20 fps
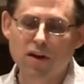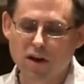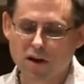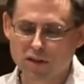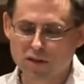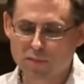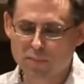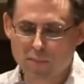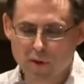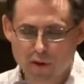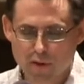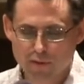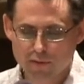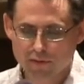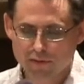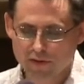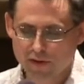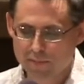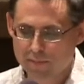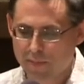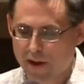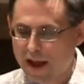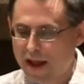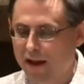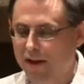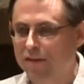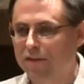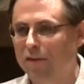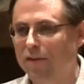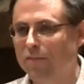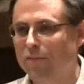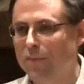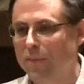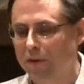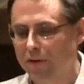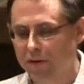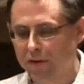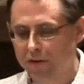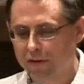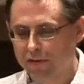on the bones and backs of
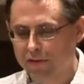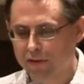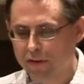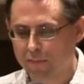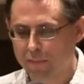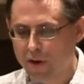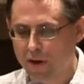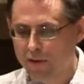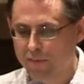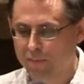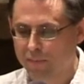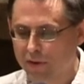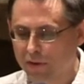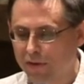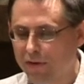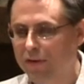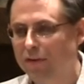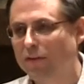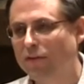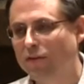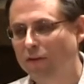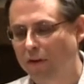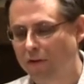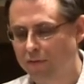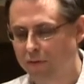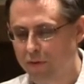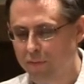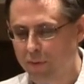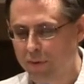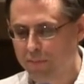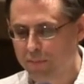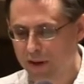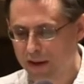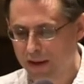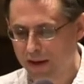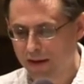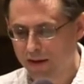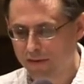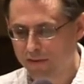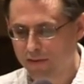millions upon millions of human
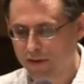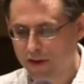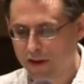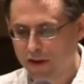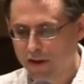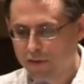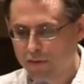beings